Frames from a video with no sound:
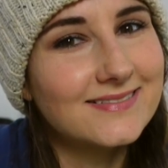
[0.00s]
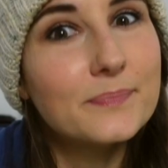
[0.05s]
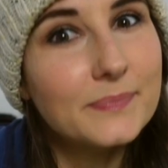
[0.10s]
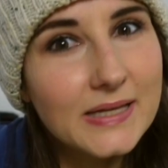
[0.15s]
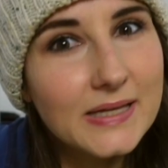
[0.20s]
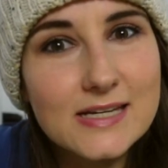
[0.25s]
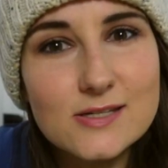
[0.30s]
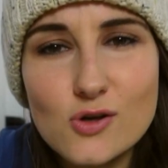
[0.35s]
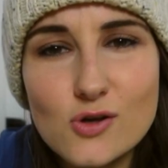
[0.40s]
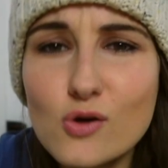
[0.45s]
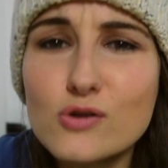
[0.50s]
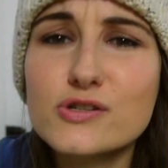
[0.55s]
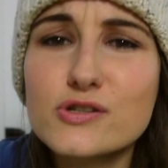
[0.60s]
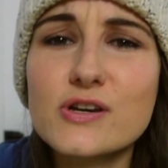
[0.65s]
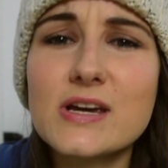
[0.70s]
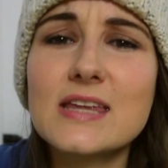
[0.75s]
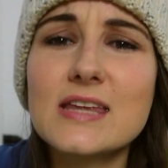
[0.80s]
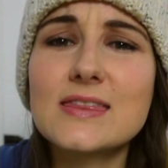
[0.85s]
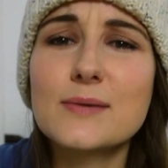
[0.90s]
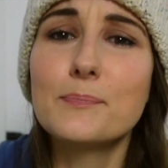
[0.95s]
Please also
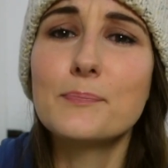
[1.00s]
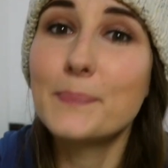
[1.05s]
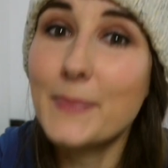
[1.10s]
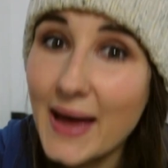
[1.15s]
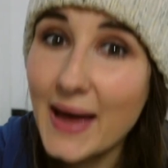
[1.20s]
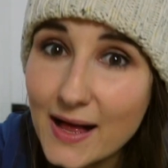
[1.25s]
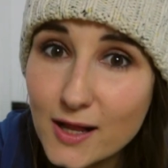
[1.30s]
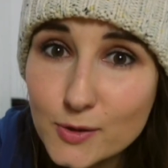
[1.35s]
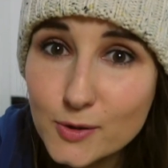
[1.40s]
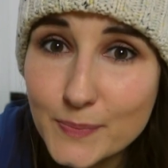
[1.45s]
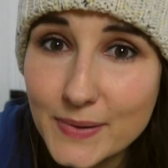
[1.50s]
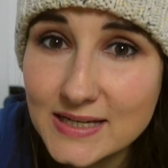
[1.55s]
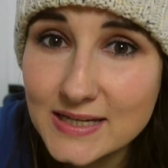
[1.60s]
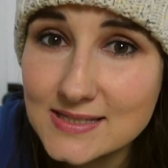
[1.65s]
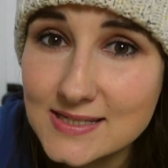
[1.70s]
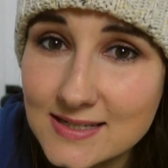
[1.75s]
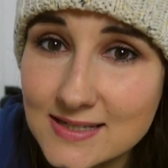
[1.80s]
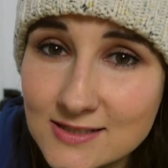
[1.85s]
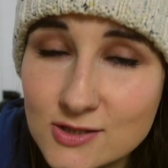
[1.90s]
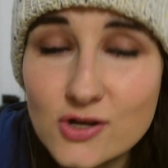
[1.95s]
hit the bell
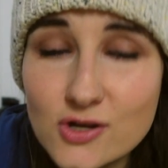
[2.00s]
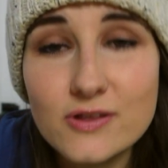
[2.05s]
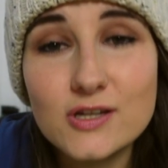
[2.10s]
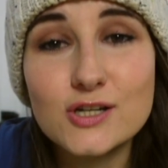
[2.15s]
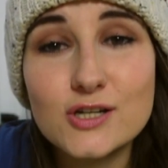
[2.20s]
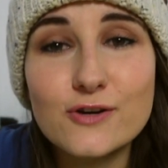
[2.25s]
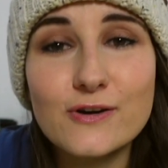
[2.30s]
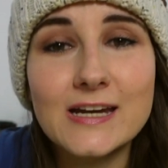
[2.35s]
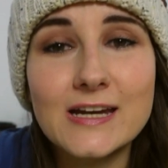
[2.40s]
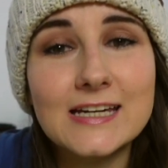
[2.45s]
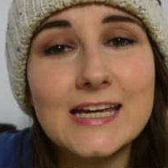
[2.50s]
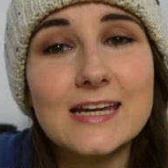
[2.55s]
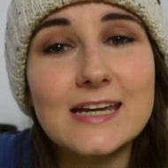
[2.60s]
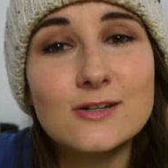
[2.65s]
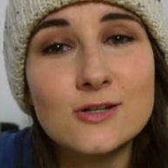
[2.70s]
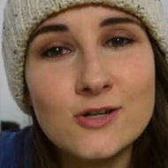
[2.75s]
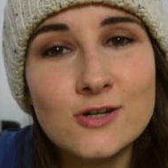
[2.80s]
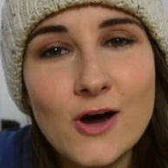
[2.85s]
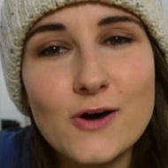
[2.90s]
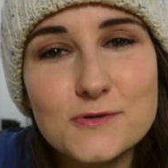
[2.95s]
button so that you can get
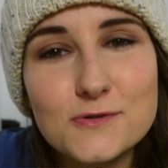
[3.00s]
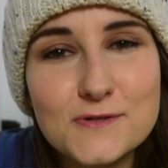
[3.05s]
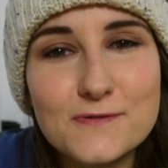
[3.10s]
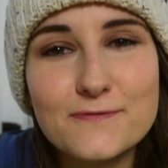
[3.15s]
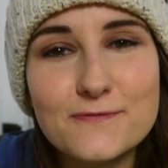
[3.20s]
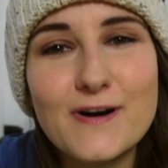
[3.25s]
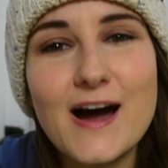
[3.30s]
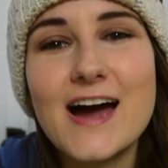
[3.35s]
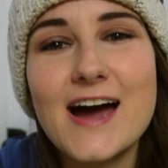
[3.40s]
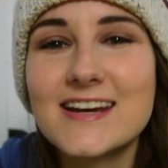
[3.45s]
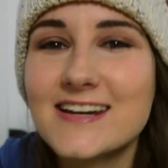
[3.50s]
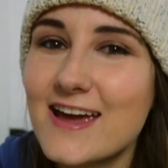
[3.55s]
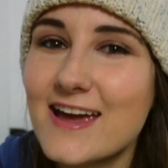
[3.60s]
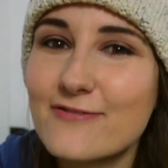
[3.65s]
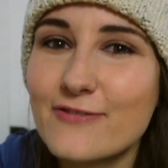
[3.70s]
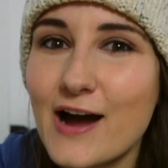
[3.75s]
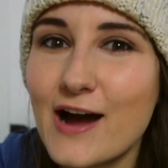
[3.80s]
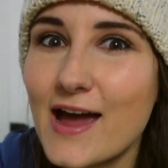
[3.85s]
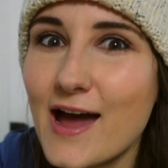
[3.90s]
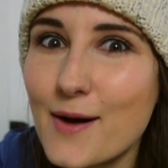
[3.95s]
notified if
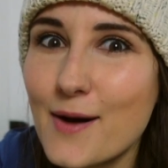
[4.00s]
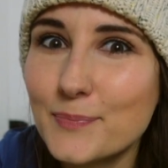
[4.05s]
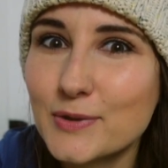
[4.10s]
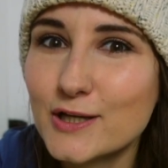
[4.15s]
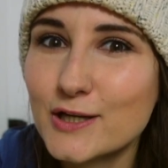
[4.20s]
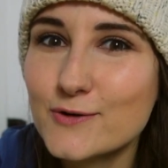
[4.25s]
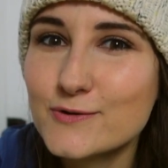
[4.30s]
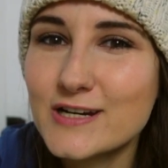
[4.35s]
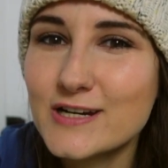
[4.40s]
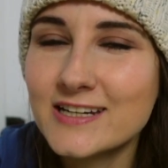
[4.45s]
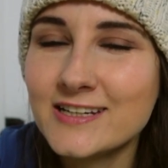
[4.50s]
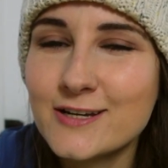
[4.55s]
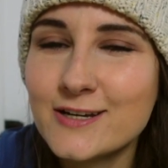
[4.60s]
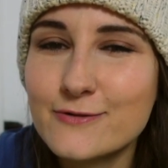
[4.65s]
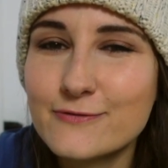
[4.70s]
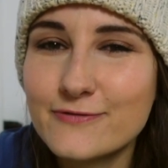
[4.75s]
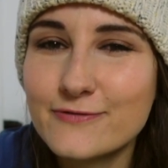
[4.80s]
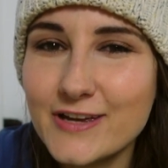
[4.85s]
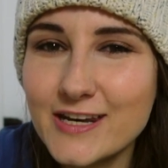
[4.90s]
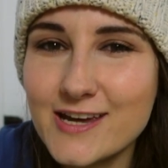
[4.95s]
I upload a new
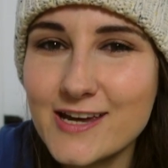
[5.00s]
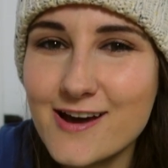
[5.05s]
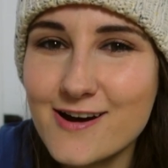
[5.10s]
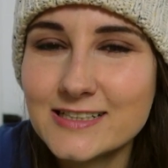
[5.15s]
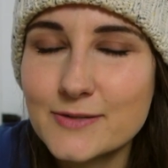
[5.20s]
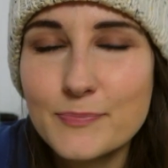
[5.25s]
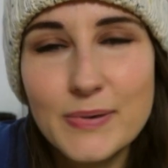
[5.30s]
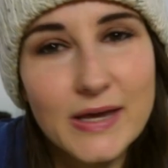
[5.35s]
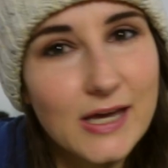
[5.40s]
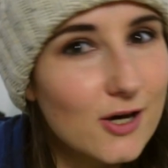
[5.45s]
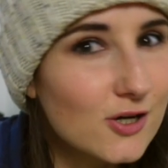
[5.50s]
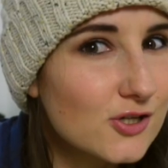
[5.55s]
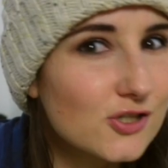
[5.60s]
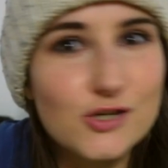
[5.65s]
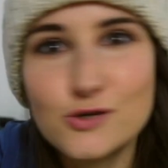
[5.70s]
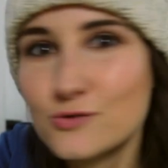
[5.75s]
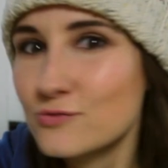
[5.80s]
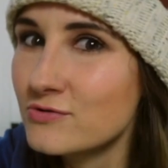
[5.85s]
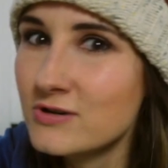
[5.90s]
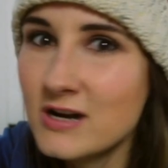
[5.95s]
video, because
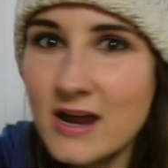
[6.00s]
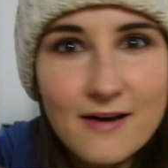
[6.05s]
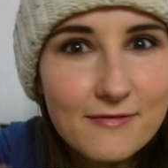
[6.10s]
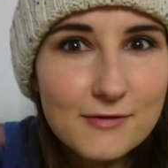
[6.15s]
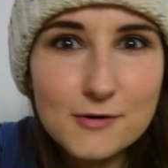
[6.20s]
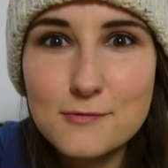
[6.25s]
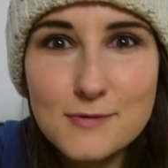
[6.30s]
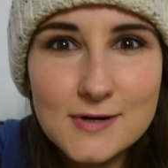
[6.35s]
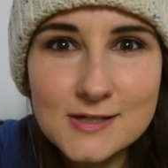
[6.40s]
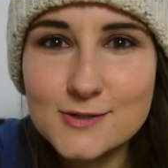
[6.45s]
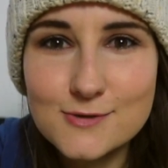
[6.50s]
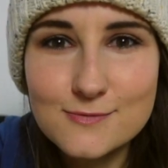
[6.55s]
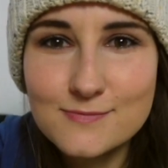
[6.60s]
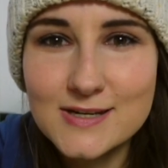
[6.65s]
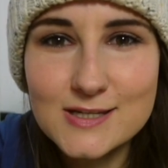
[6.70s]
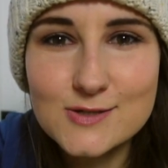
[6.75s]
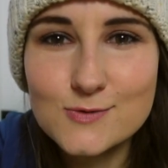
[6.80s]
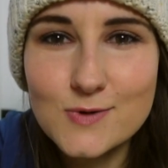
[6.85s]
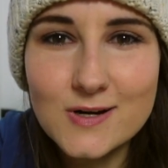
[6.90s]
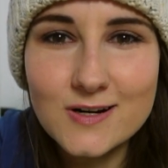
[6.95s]
you never want to
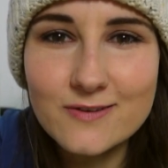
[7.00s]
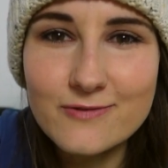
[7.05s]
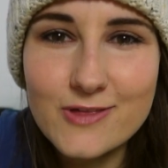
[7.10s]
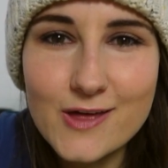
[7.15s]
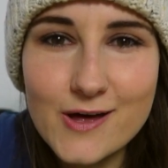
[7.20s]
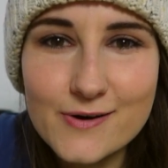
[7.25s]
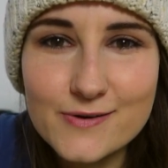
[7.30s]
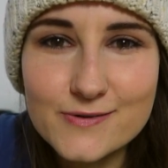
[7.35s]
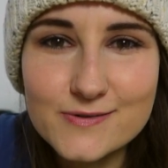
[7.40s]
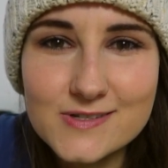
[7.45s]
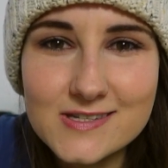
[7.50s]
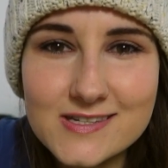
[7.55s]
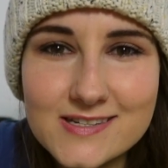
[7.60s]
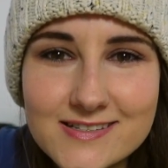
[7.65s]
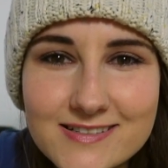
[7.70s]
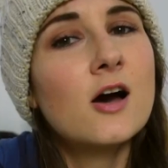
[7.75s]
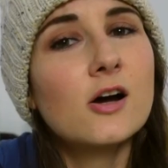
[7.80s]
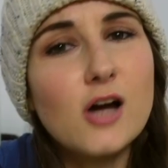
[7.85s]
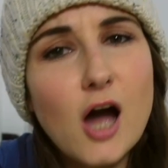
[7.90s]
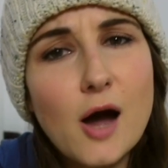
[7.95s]
miss one of those.
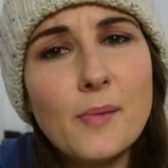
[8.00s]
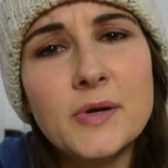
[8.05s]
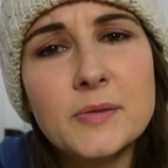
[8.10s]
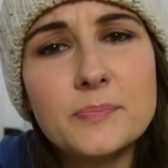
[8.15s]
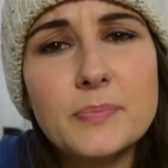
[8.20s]
Comment